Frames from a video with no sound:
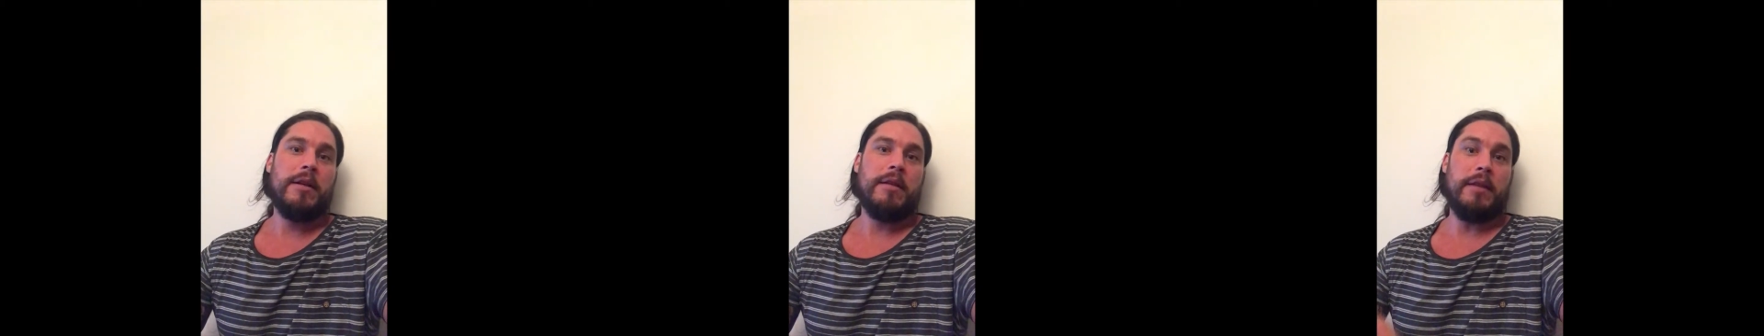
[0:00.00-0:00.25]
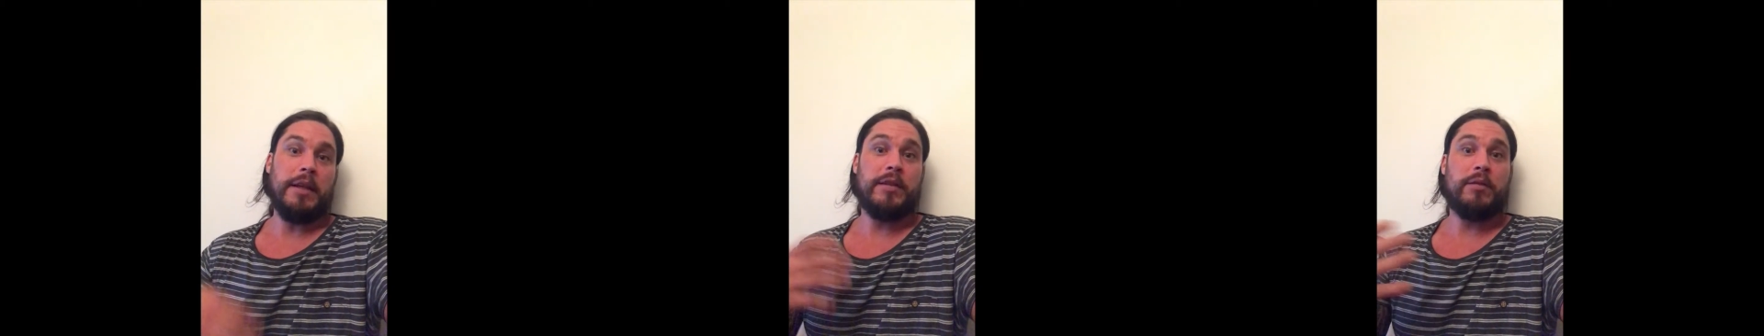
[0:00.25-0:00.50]

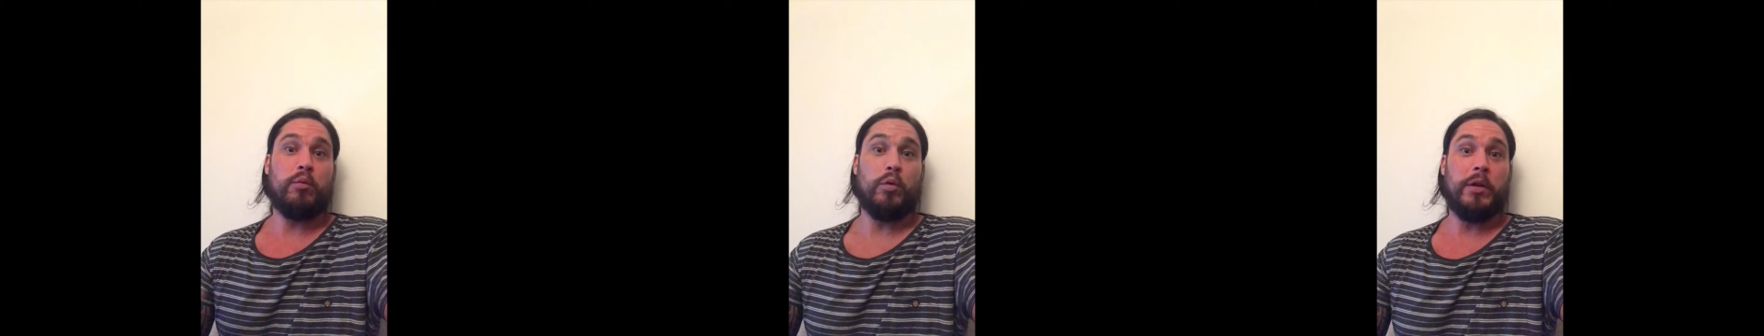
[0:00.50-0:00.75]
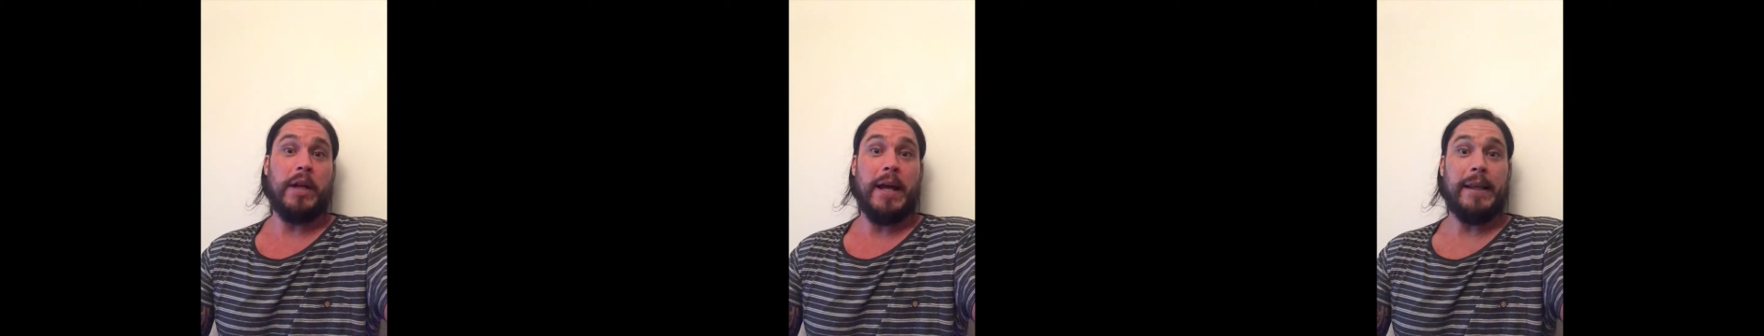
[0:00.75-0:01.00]
this
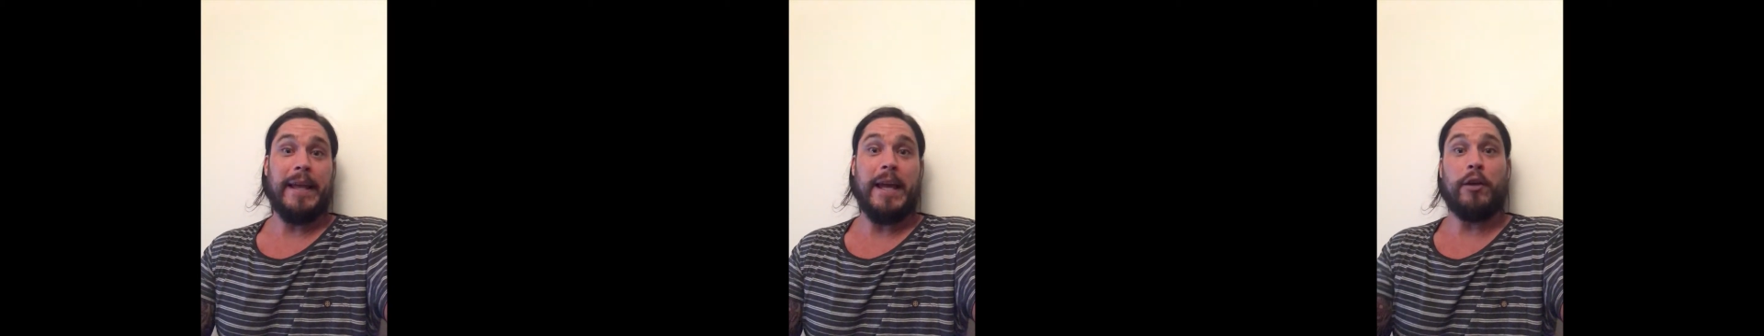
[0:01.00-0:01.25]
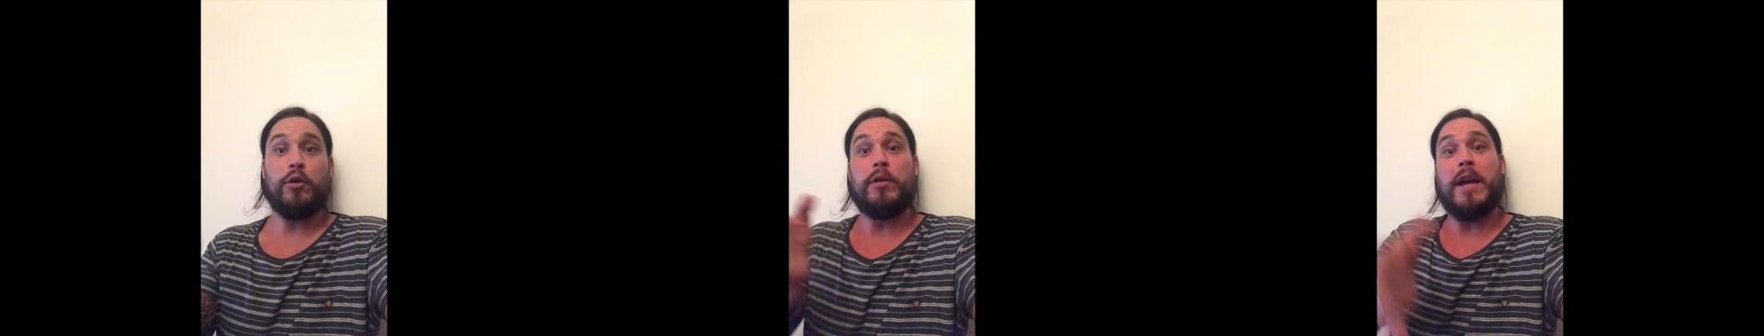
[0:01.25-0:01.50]
would allow
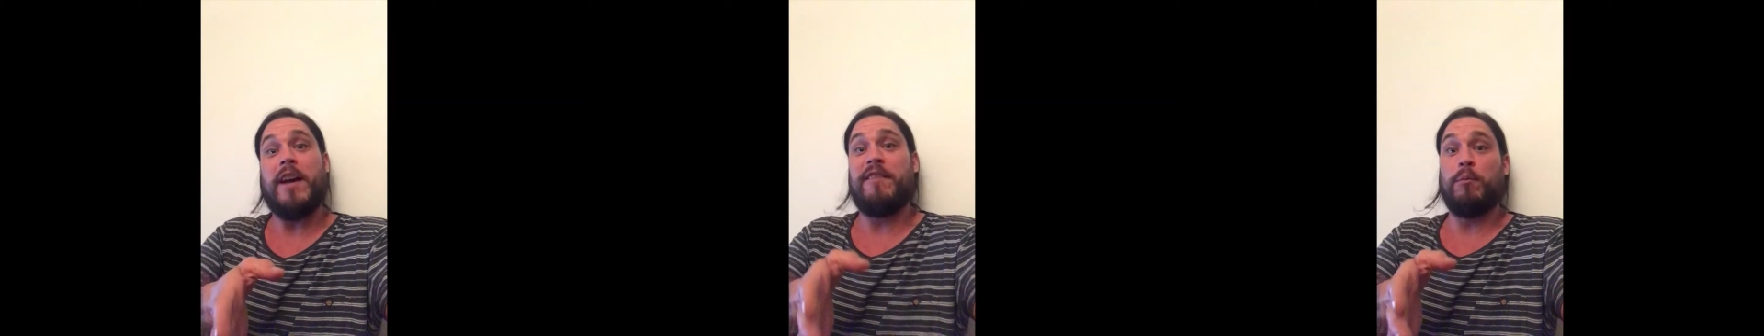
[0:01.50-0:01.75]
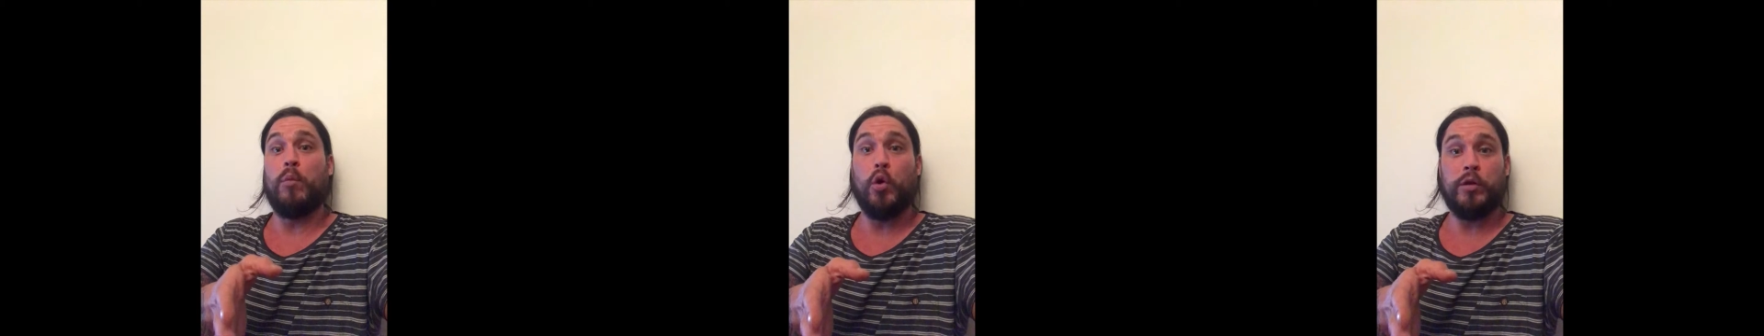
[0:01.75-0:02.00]
you to have
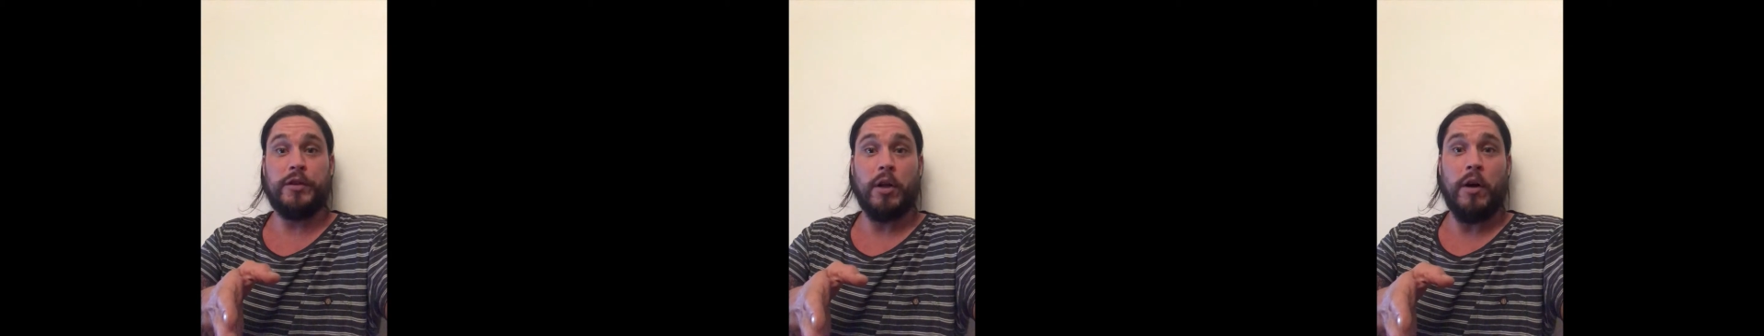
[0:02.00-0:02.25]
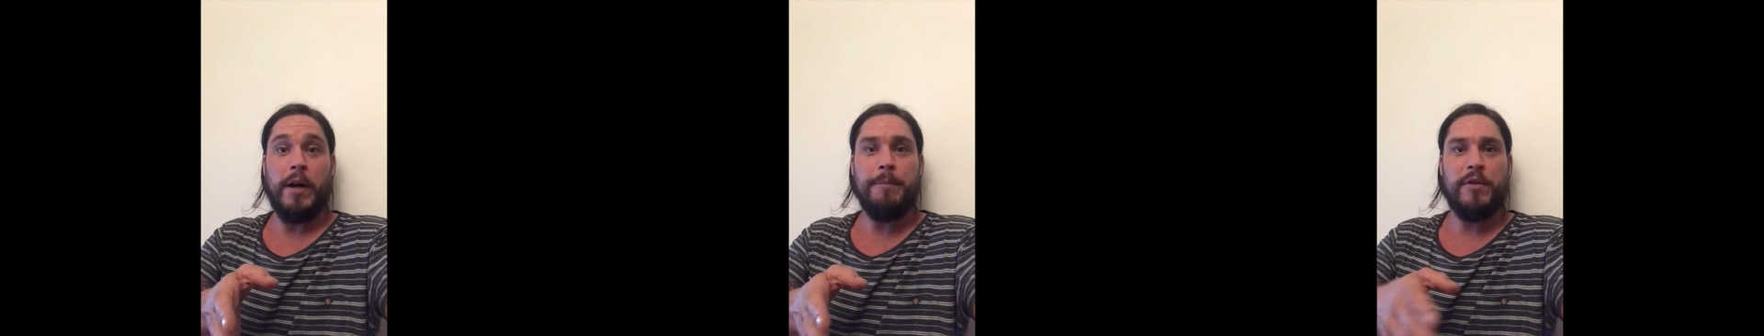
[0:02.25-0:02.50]
more
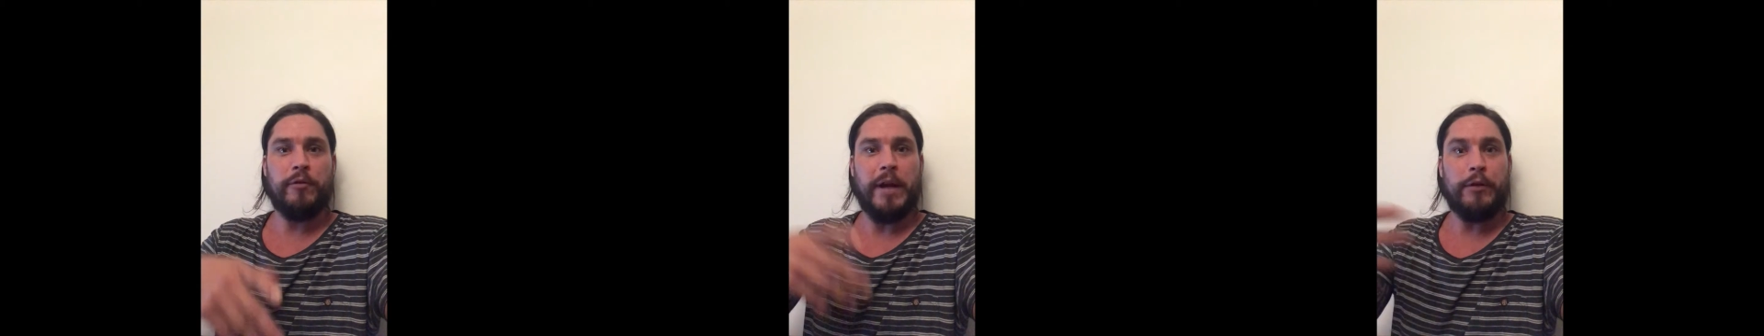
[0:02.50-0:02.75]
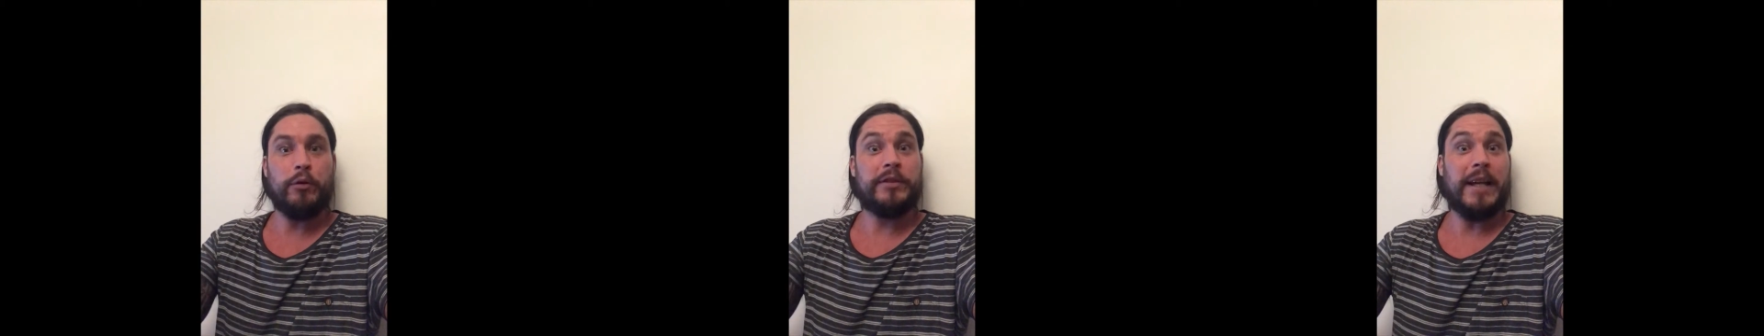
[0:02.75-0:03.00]
time throughout
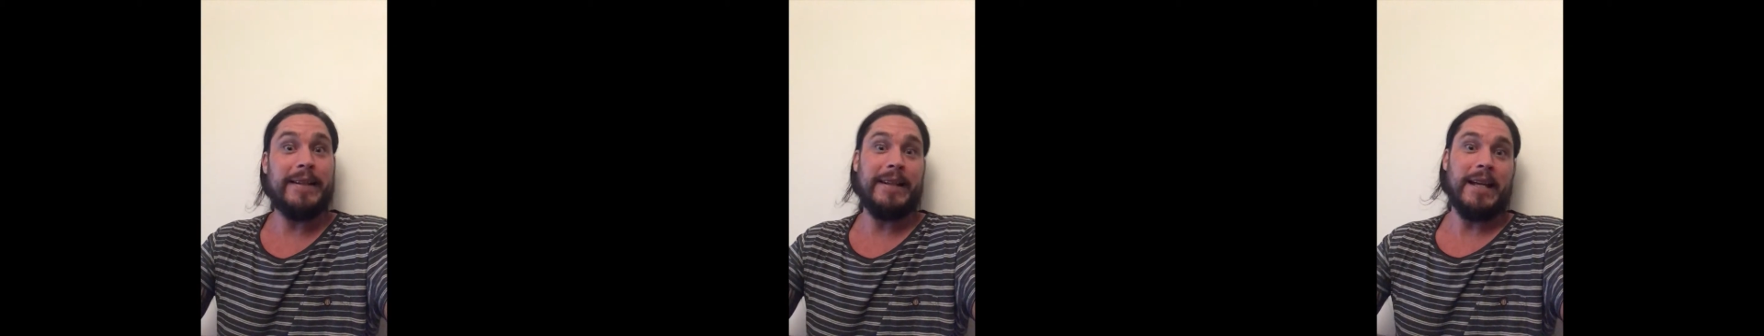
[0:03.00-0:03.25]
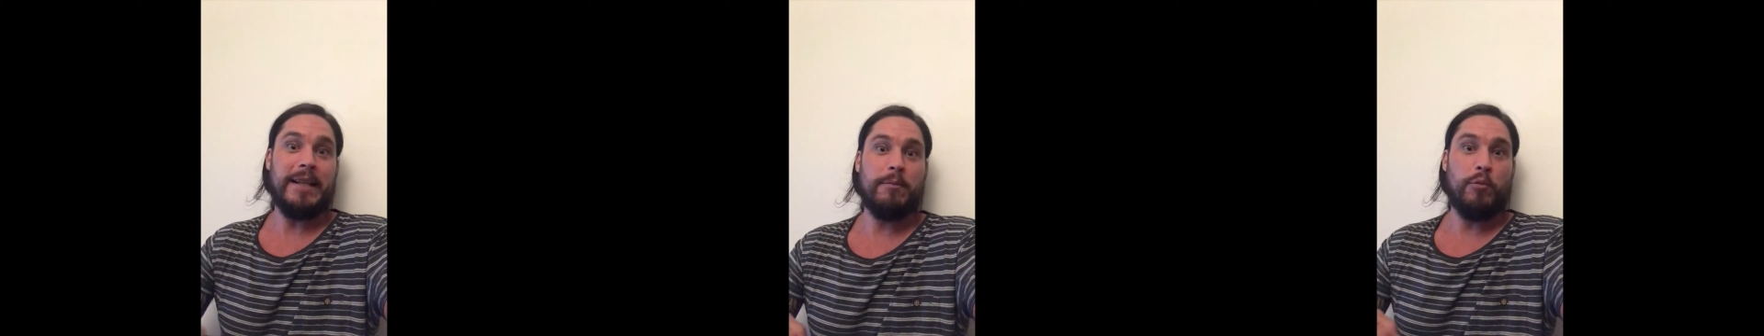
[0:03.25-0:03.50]
your day to
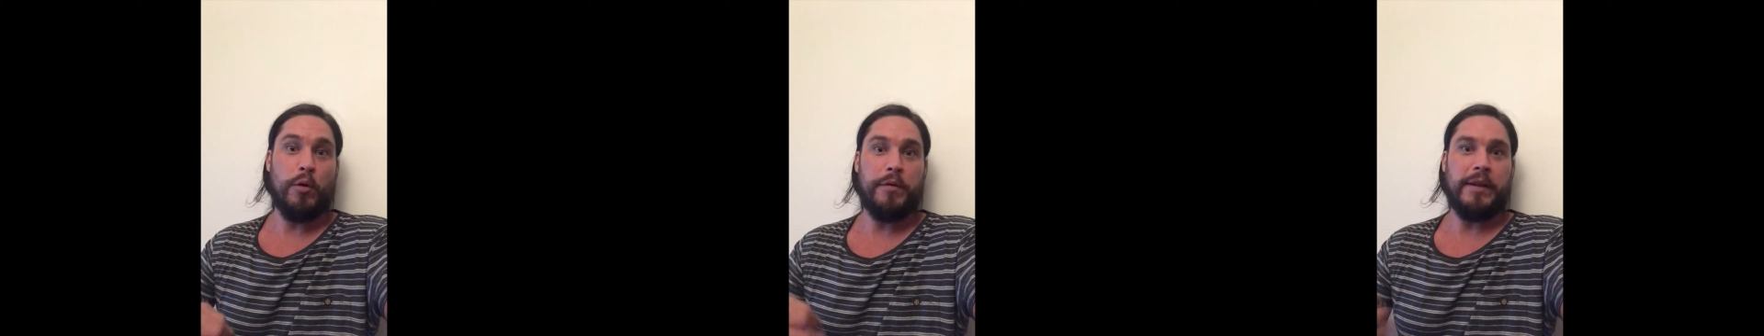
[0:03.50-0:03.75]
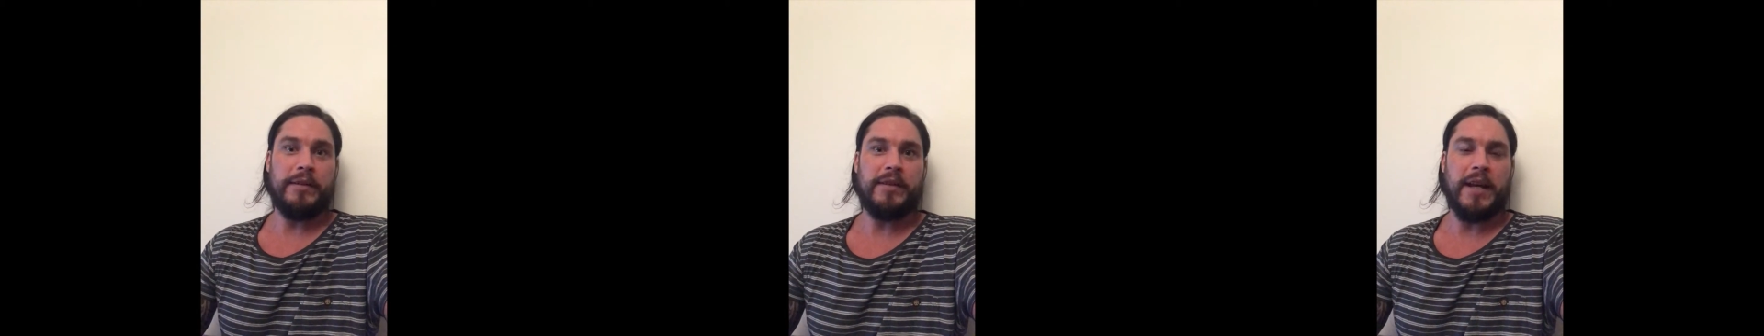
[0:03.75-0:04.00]
get more
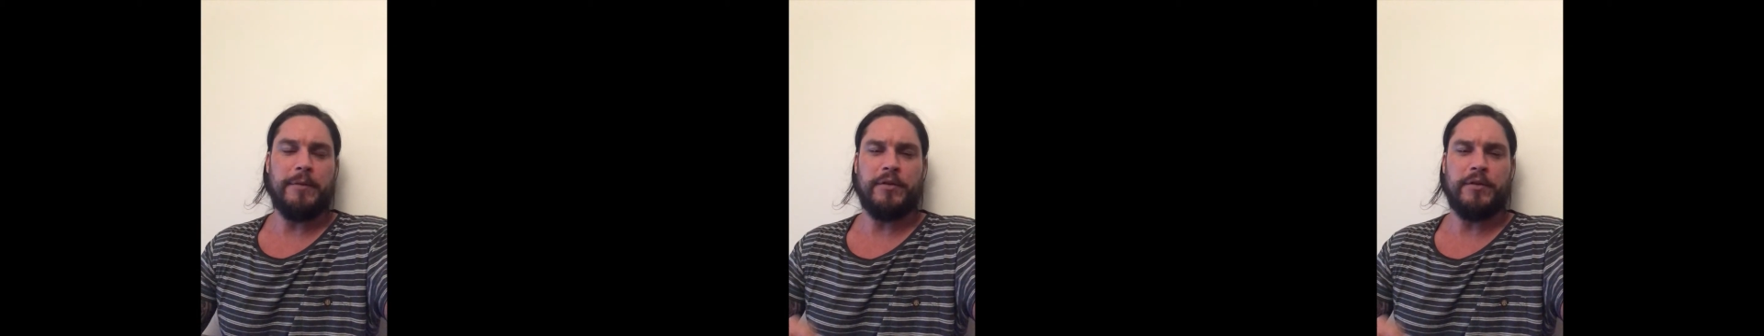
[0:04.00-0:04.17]
things done.